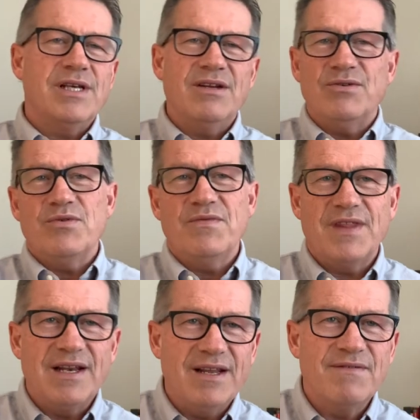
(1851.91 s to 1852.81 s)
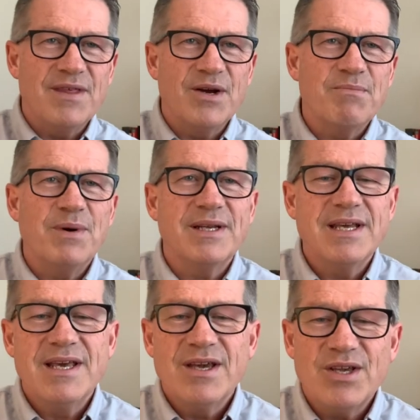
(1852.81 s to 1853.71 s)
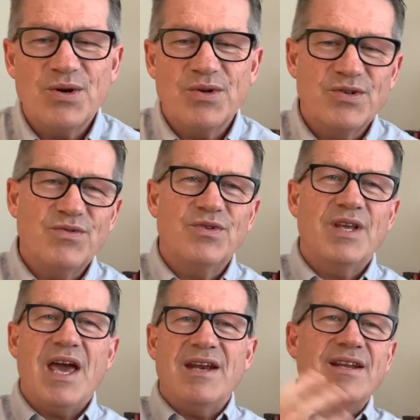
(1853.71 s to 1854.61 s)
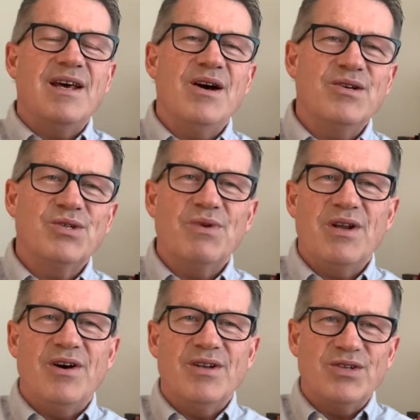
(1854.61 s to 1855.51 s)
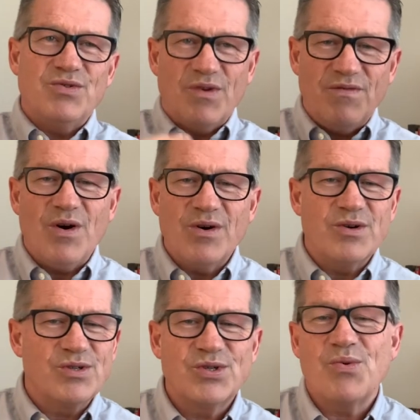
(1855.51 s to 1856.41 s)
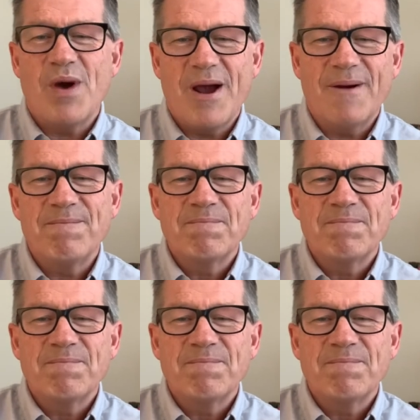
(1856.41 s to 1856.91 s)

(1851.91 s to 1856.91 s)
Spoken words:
I don't know if they live there, but, you know, in Canada House right on Trafalgar Square.